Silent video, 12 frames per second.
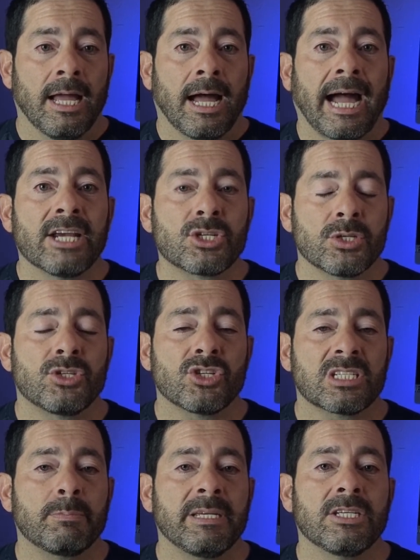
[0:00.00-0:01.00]
I should
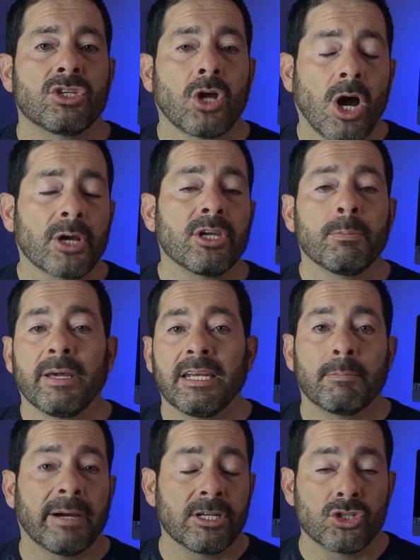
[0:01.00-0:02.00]
just be documenting
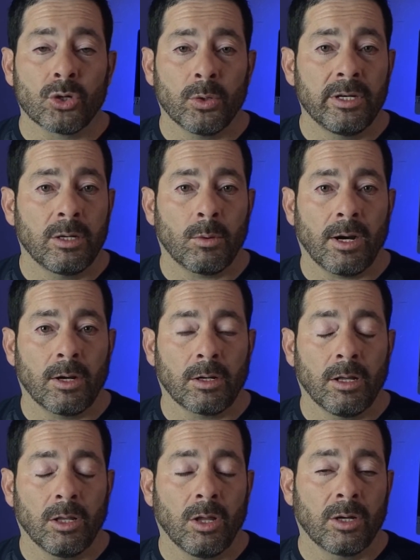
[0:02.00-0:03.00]
my journey
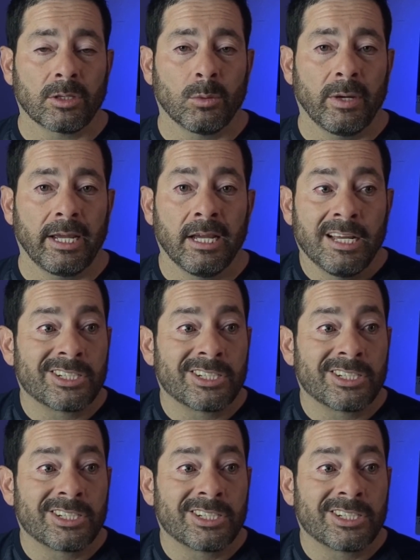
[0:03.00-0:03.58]
along the way,